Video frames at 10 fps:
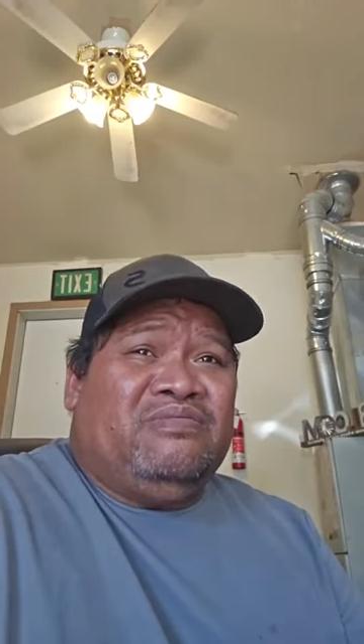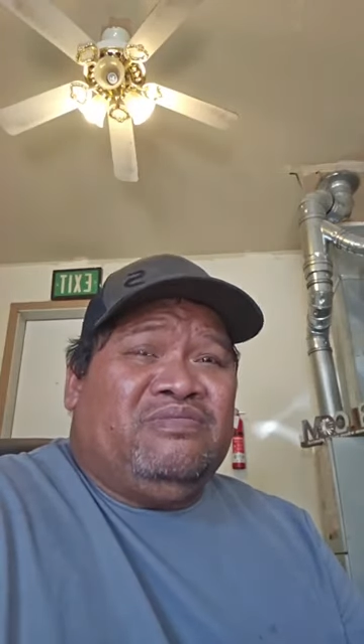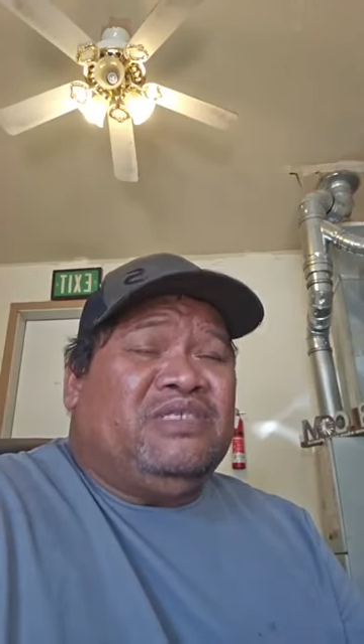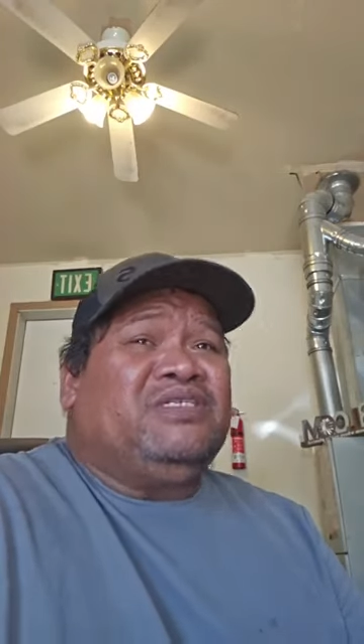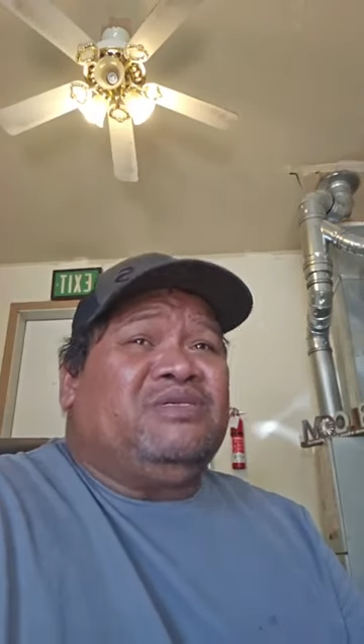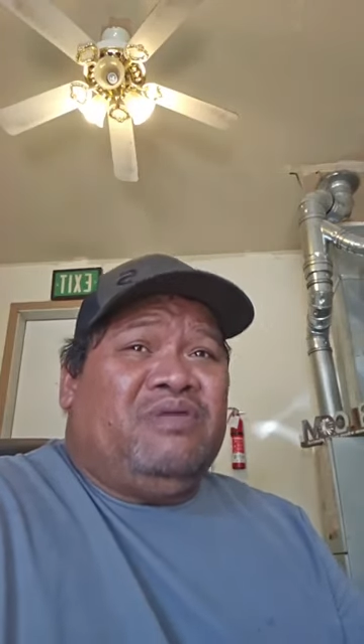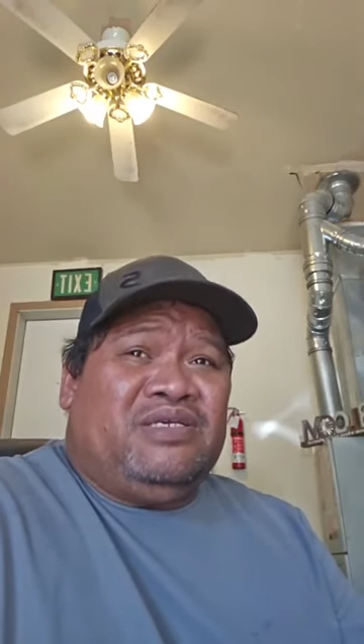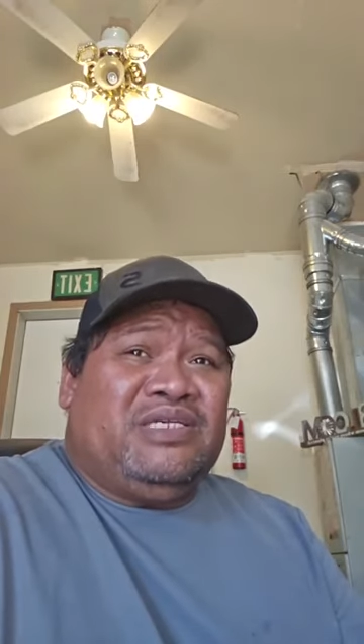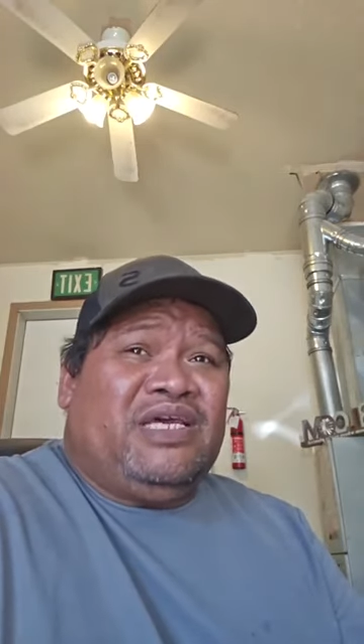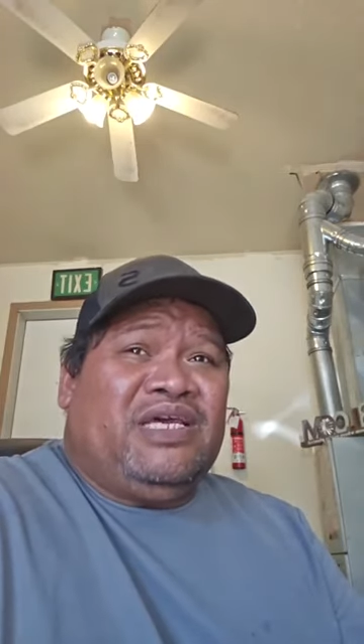60
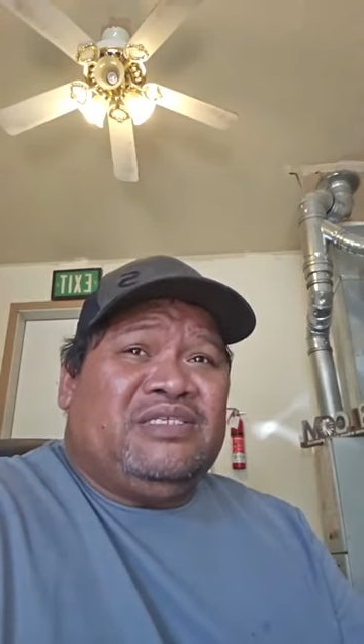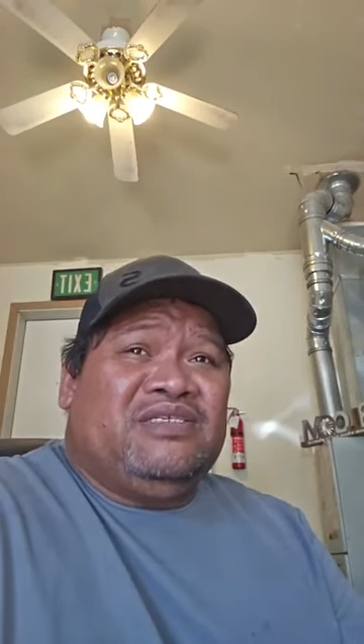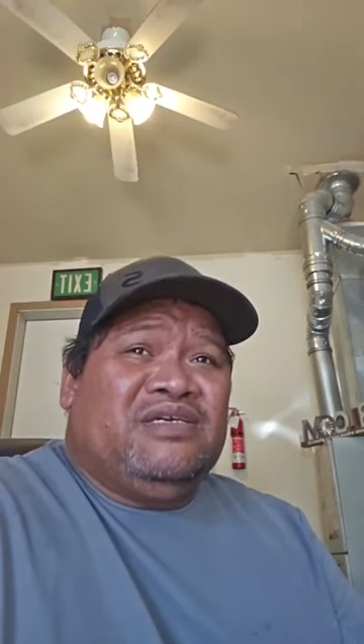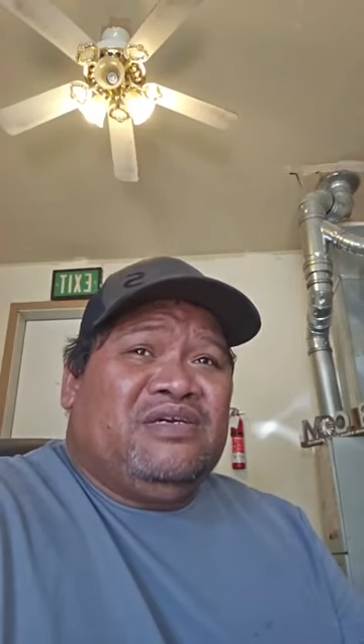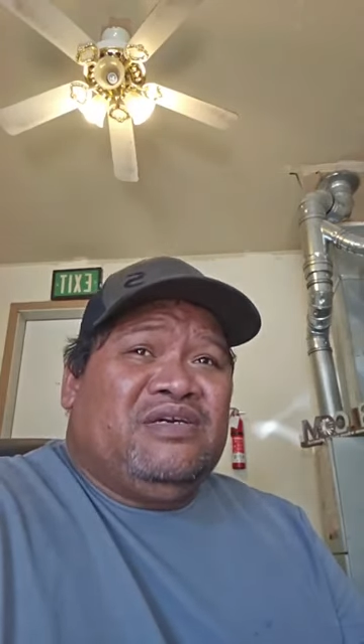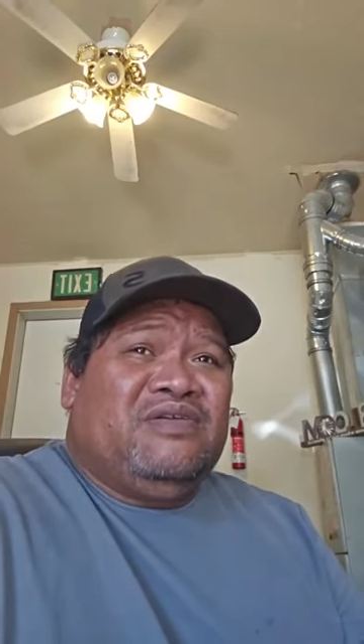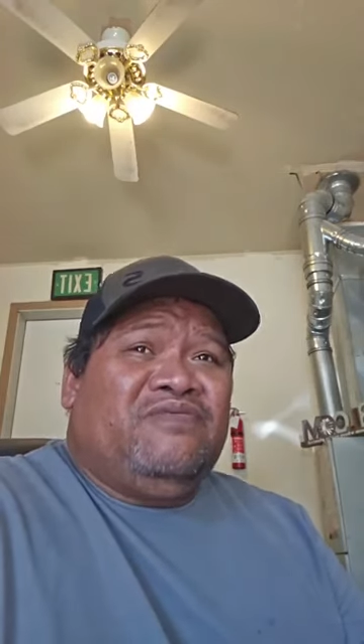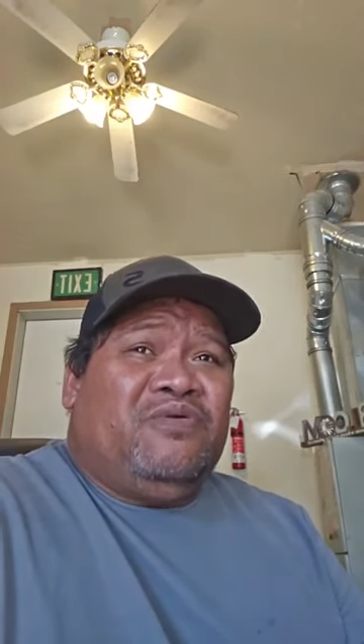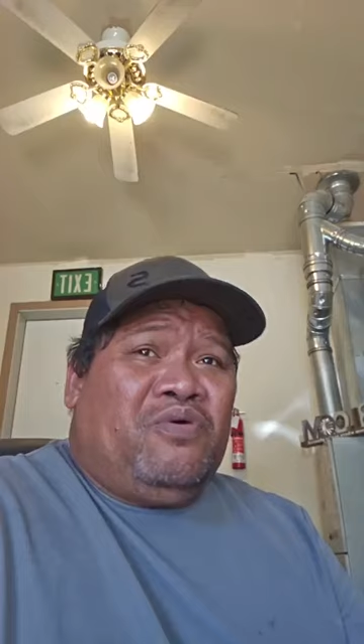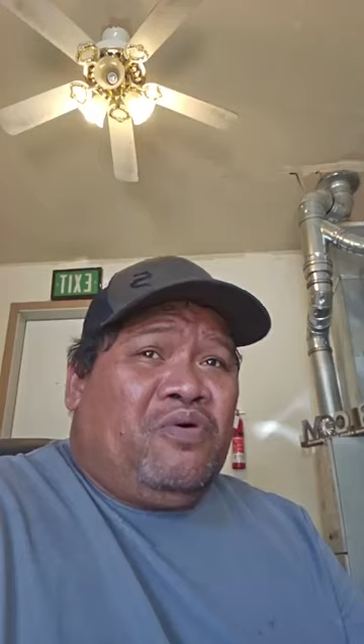bucks, I guess,
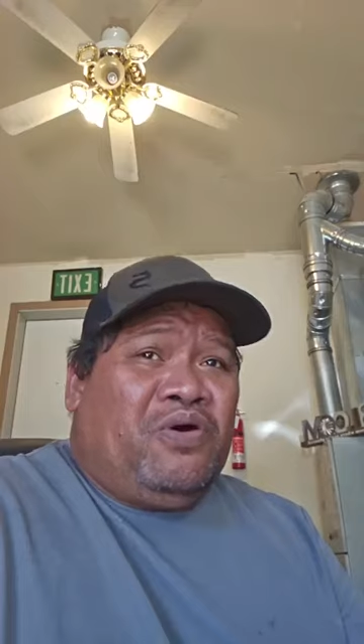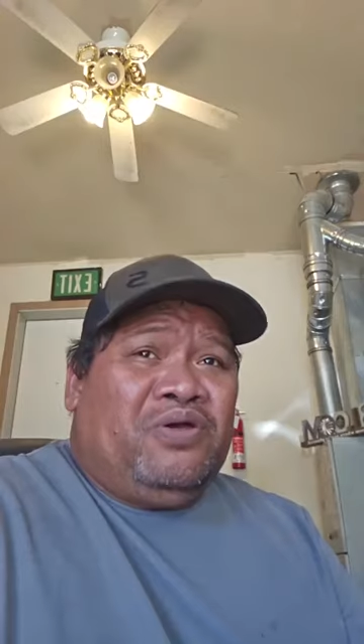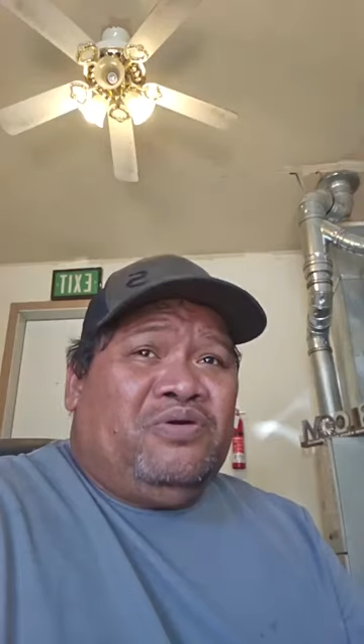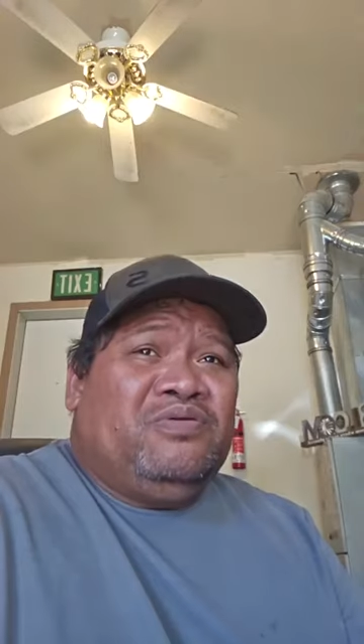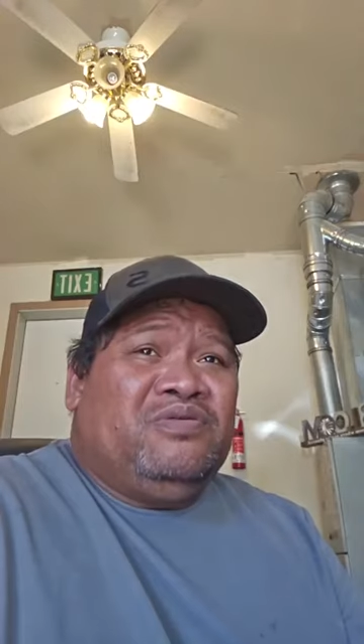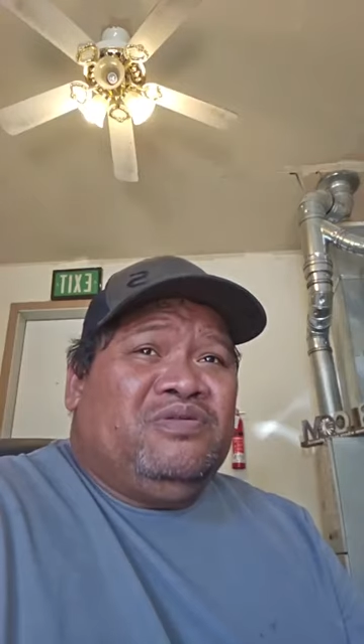for oil.